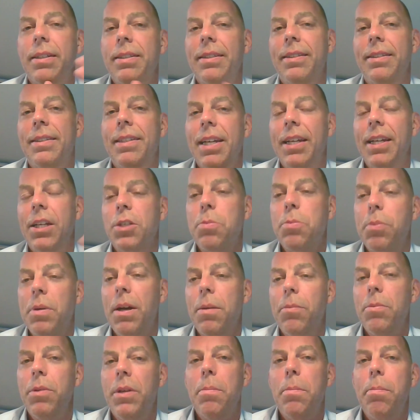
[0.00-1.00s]
then it's
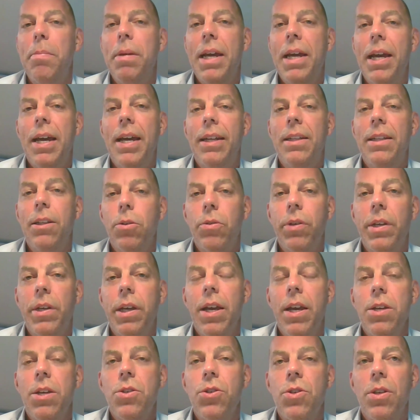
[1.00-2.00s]
probably a bad
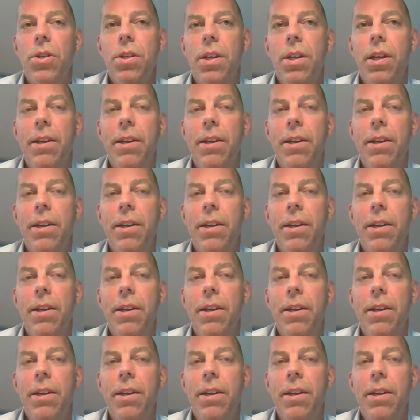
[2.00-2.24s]
location.